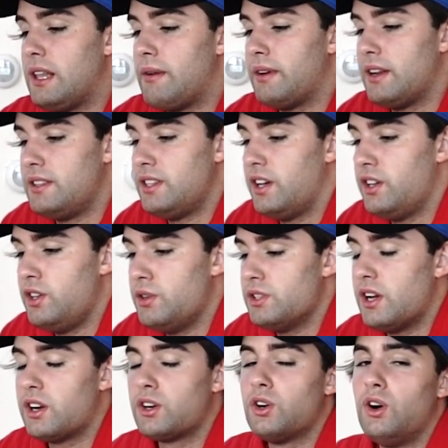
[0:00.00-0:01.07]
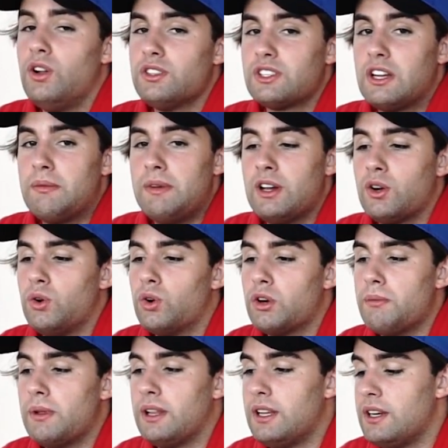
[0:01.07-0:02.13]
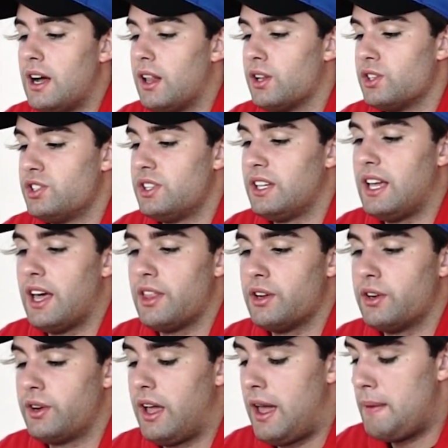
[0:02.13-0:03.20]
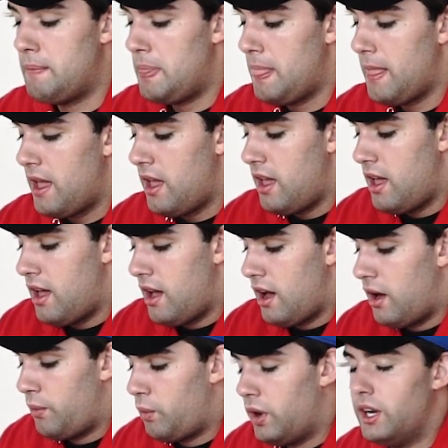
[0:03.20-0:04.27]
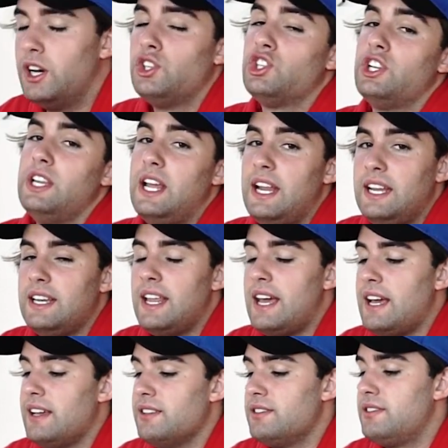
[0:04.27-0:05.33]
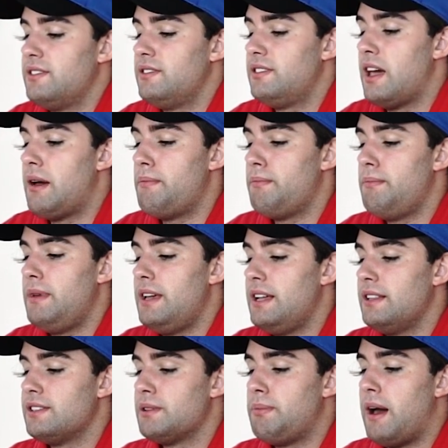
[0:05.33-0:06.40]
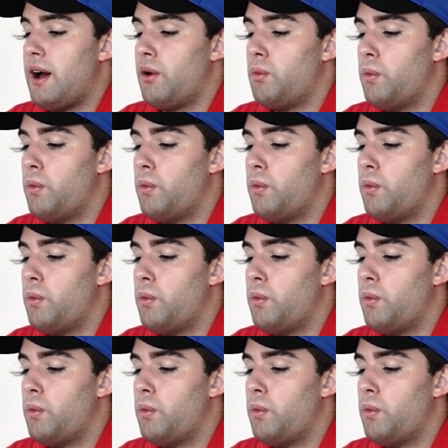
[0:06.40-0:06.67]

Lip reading: that I'm going to tell you is our goal is going to be $250,000 together, okay? 180 days, that means about